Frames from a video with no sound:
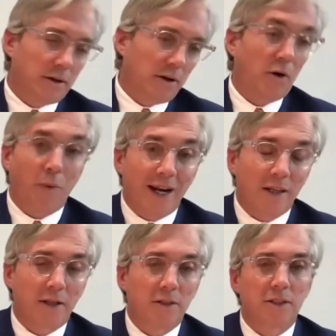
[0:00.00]

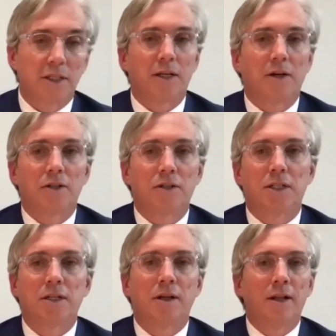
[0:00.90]
regulators at the
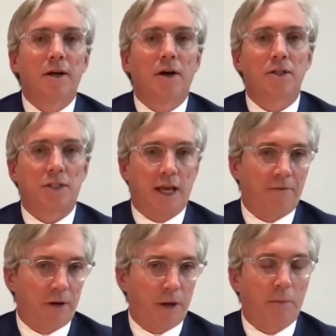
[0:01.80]
NRC are
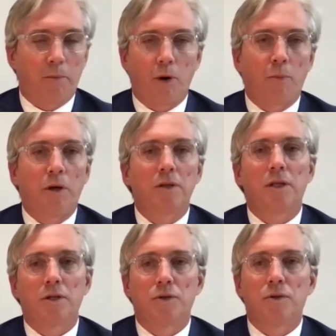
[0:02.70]
staffing up appropriately
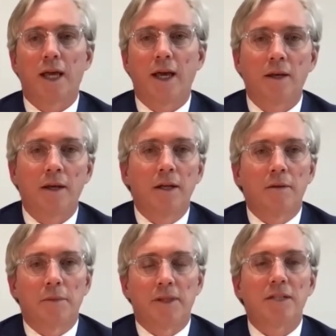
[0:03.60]
to do that,
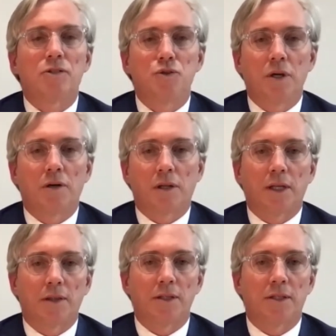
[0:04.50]
but that's generally
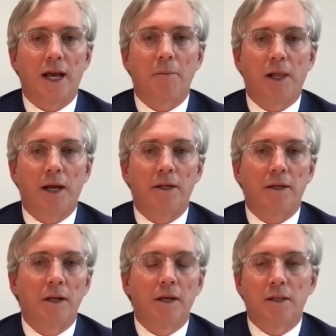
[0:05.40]
the
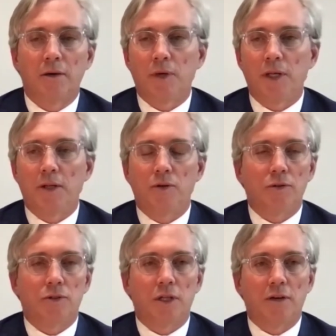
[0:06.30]
timeline that we need to
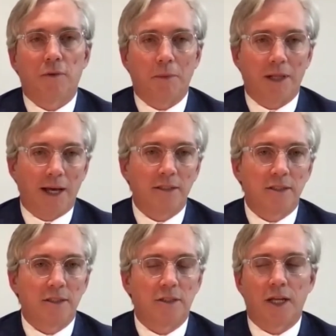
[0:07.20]
achieve from a
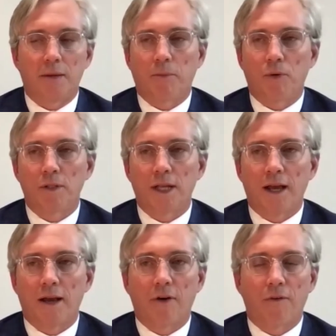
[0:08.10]
licensing standpoint to
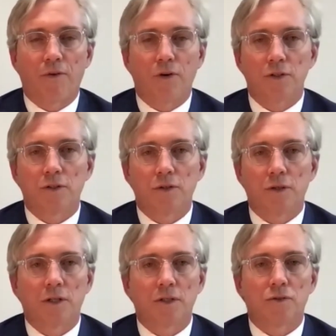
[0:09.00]
have our first
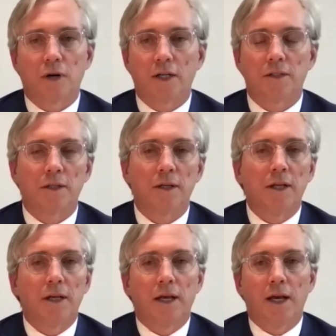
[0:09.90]
unit constructed
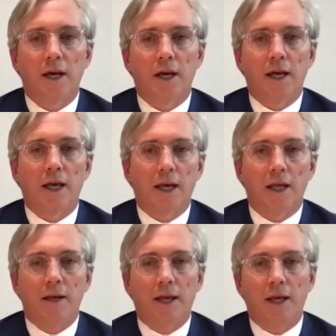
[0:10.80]

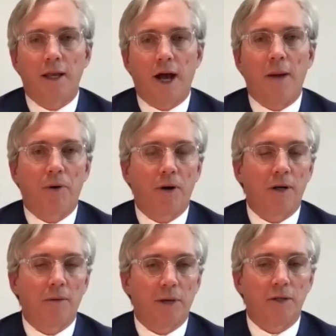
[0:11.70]
and
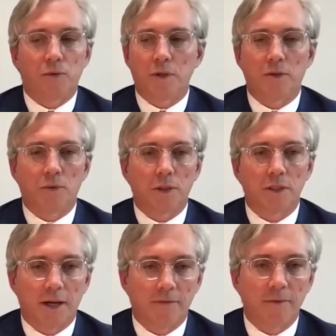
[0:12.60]
operating by
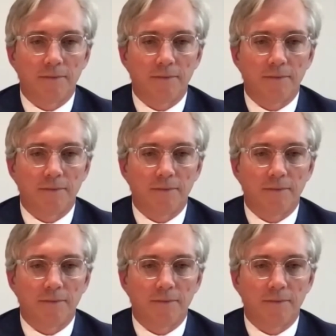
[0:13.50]
2027.